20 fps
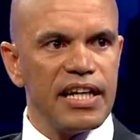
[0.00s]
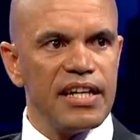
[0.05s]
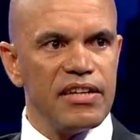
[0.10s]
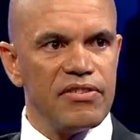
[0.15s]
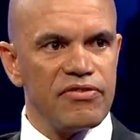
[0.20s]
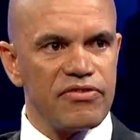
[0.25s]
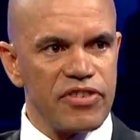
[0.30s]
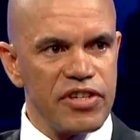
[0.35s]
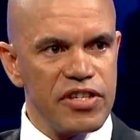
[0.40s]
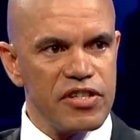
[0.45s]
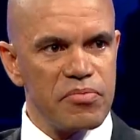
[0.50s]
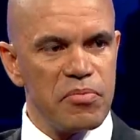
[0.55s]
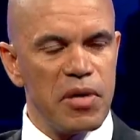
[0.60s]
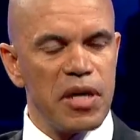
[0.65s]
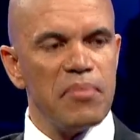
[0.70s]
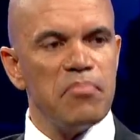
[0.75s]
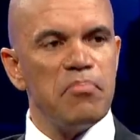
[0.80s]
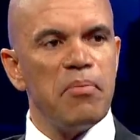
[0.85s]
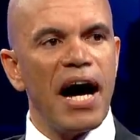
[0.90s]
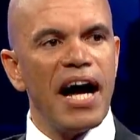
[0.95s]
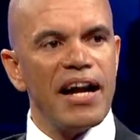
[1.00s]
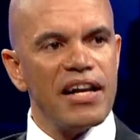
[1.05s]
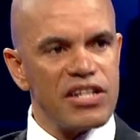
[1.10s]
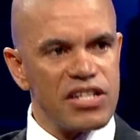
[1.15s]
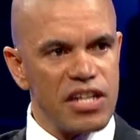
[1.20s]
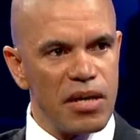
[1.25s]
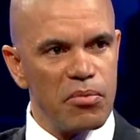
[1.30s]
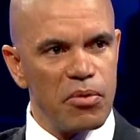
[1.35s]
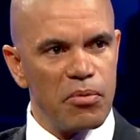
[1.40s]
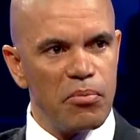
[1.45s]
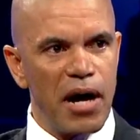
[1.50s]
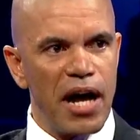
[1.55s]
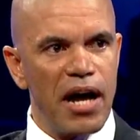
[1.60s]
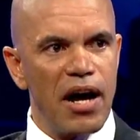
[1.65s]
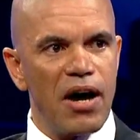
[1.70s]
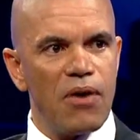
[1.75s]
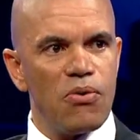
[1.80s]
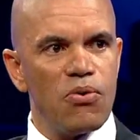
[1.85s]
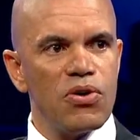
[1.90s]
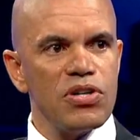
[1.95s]
an infringement punishable by
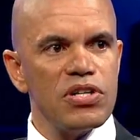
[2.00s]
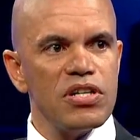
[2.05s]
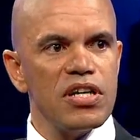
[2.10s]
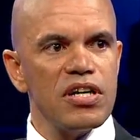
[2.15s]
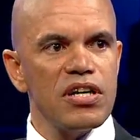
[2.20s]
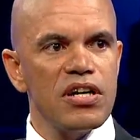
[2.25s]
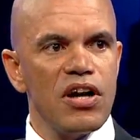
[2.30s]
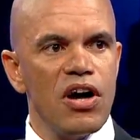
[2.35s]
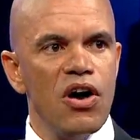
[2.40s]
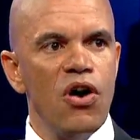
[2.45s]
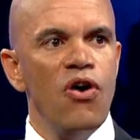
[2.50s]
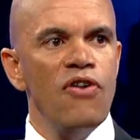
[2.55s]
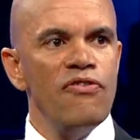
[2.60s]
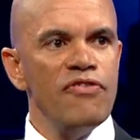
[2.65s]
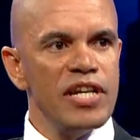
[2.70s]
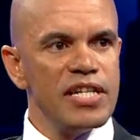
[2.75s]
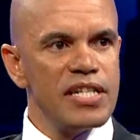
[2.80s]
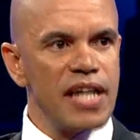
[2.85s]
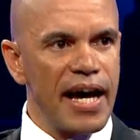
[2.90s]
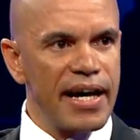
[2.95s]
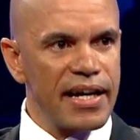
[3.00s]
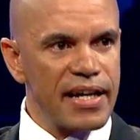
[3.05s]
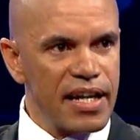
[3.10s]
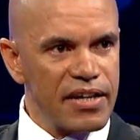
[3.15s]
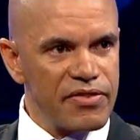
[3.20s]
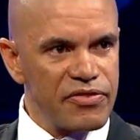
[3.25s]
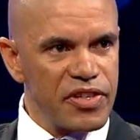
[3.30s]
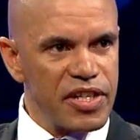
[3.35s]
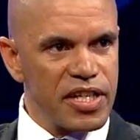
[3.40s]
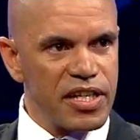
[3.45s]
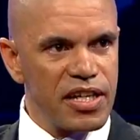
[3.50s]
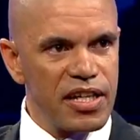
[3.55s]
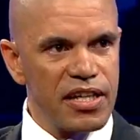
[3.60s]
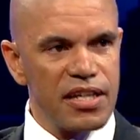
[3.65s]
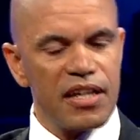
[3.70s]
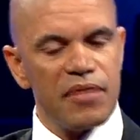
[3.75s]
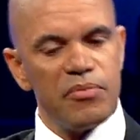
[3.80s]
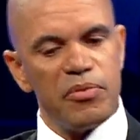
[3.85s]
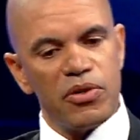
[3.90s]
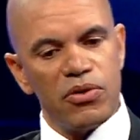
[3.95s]
awarding of a direct free
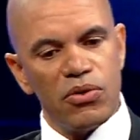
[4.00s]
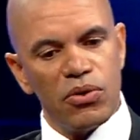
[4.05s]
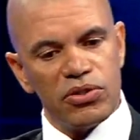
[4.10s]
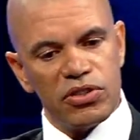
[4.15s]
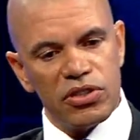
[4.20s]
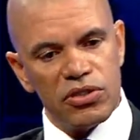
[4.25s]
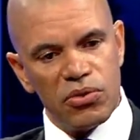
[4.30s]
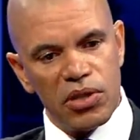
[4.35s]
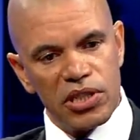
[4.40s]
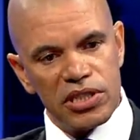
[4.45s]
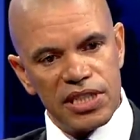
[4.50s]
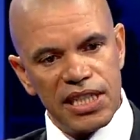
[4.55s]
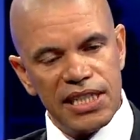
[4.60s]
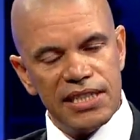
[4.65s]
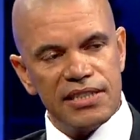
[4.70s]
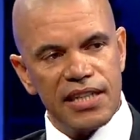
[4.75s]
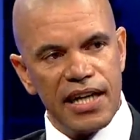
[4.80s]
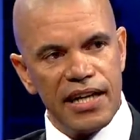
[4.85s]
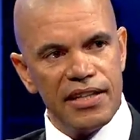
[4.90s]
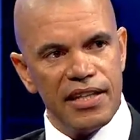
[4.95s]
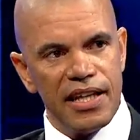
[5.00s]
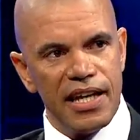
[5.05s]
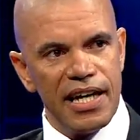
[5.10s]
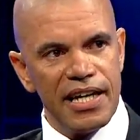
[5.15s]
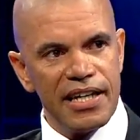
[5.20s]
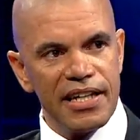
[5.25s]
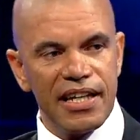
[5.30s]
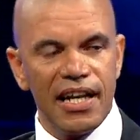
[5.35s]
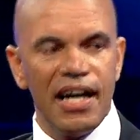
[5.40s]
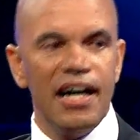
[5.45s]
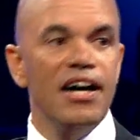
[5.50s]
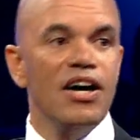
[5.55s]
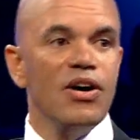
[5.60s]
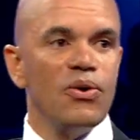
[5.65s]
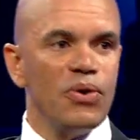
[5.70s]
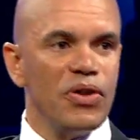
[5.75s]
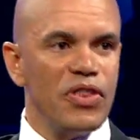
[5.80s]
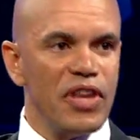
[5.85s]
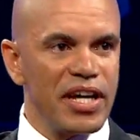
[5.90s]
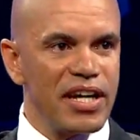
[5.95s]
kick. And because it was inside the area,
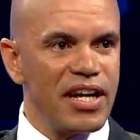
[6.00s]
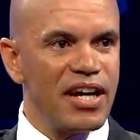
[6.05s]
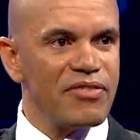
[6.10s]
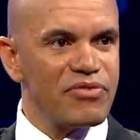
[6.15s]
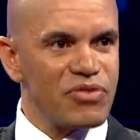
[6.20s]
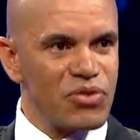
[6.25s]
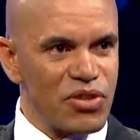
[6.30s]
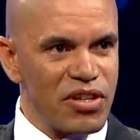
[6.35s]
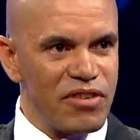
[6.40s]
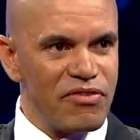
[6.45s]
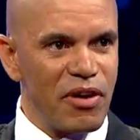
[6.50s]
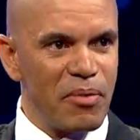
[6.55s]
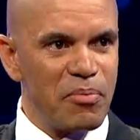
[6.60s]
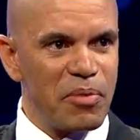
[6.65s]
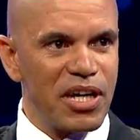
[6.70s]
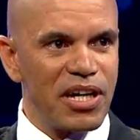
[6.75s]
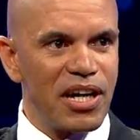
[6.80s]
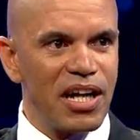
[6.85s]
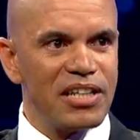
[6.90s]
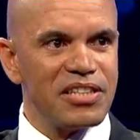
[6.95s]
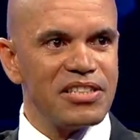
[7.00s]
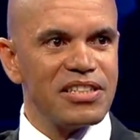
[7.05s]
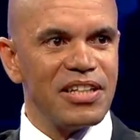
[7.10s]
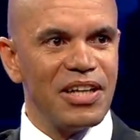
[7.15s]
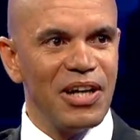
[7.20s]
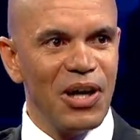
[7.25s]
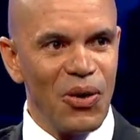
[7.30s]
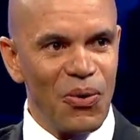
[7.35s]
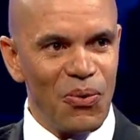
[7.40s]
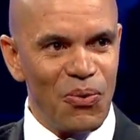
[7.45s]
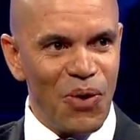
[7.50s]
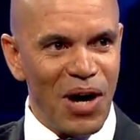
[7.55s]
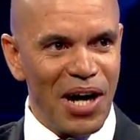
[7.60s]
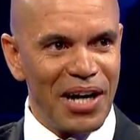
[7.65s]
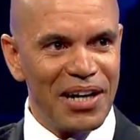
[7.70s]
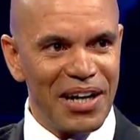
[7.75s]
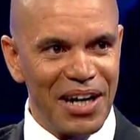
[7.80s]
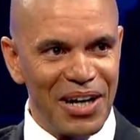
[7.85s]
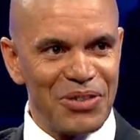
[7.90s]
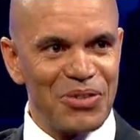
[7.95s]
we then have to give a penalty.
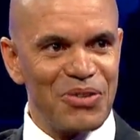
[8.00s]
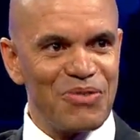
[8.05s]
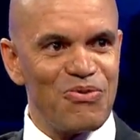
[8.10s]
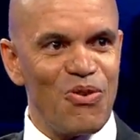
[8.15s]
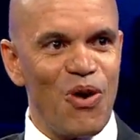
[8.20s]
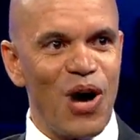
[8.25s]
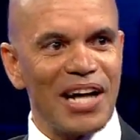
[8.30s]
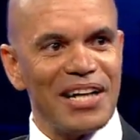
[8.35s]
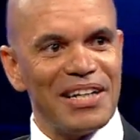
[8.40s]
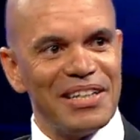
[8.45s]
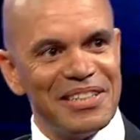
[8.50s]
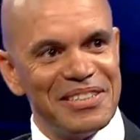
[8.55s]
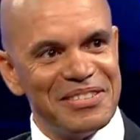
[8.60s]
One out of one.